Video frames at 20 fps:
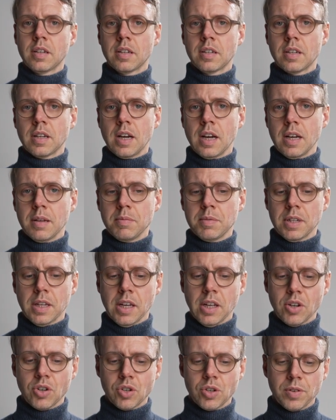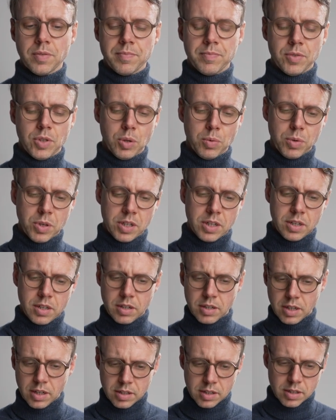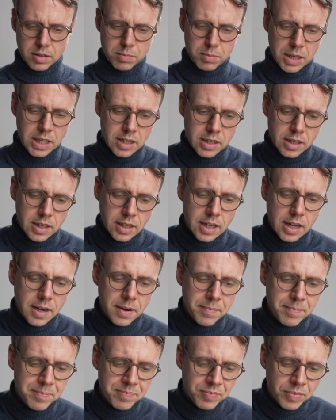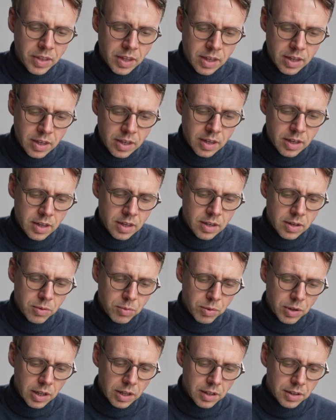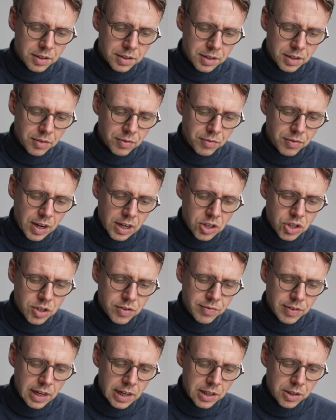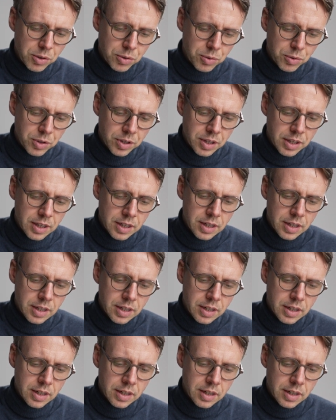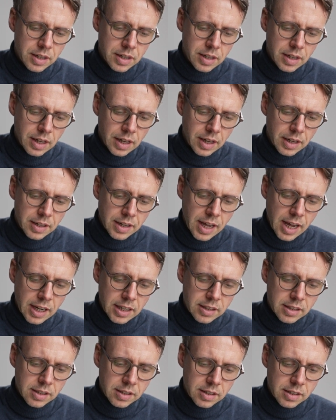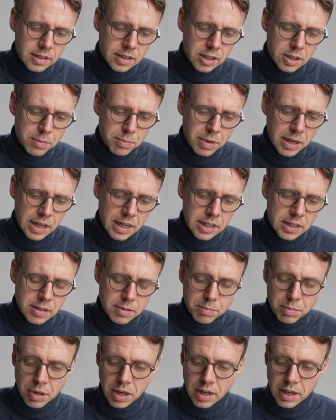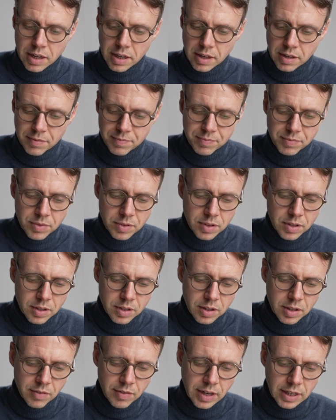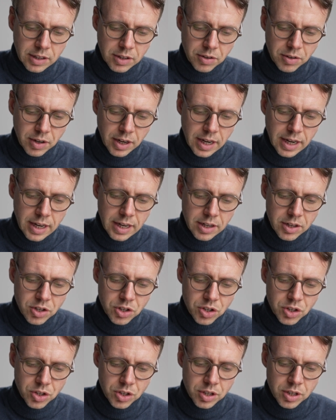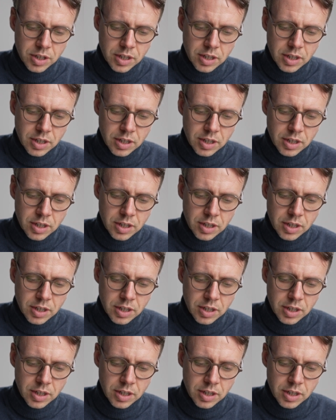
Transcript: times h. So what does this mean again? Well, the function value at x displaced by the vector h